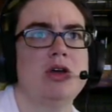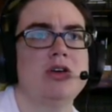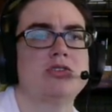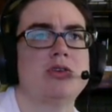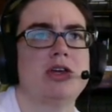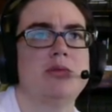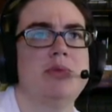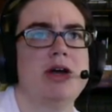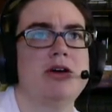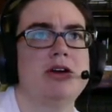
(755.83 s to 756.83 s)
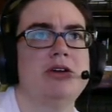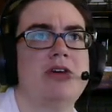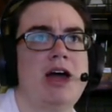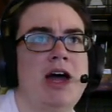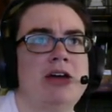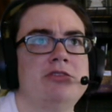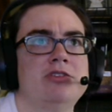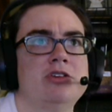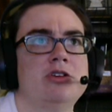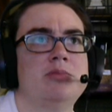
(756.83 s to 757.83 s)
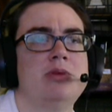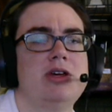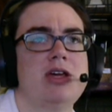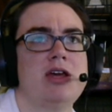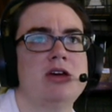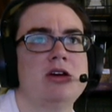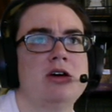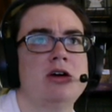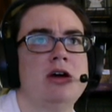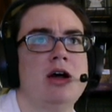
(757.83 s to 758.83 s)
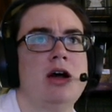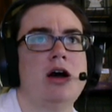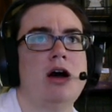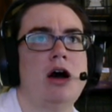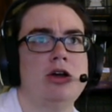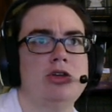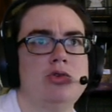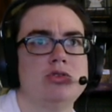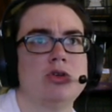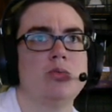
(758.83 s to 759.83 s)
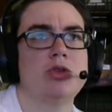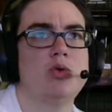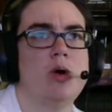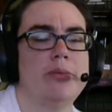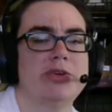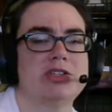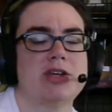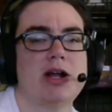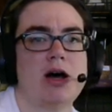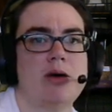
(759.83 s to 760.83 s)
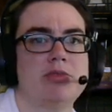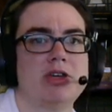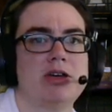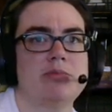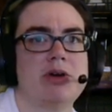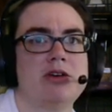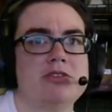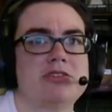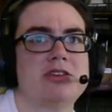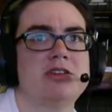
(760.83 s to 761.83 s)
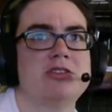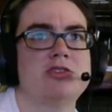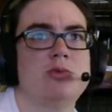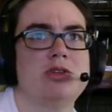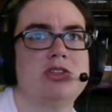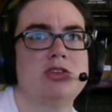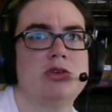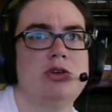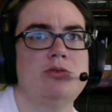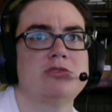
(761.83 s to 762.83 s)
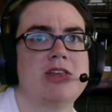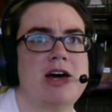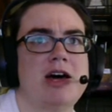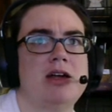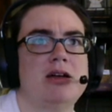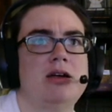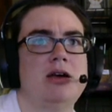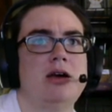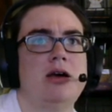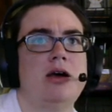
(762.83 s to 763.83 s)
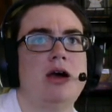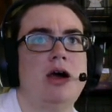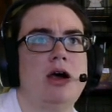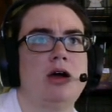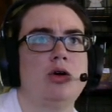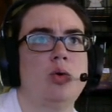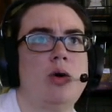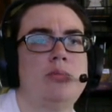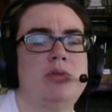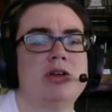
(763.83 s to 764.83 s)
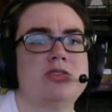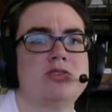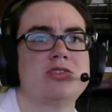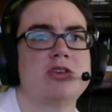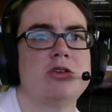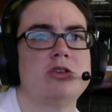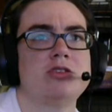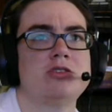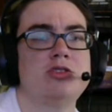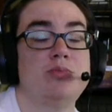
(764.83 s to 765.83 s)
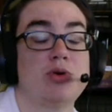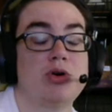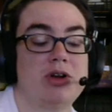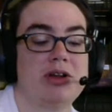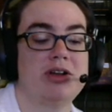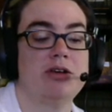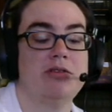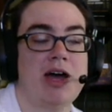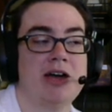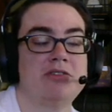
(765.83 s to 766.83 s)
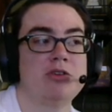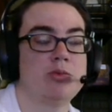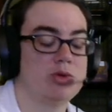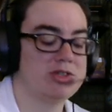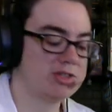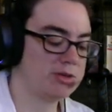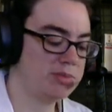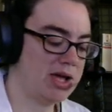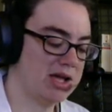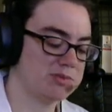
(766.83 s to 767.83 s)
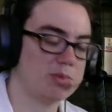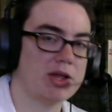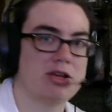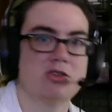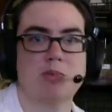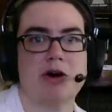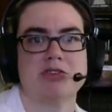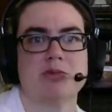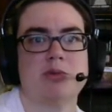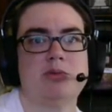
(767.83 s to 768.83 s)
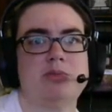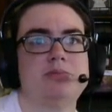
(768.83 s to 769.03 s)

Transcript: So the comparative adverb here, using with quam to set up the comparison, so we still use that. Quam plus superlative adverb would still be as blank as possible.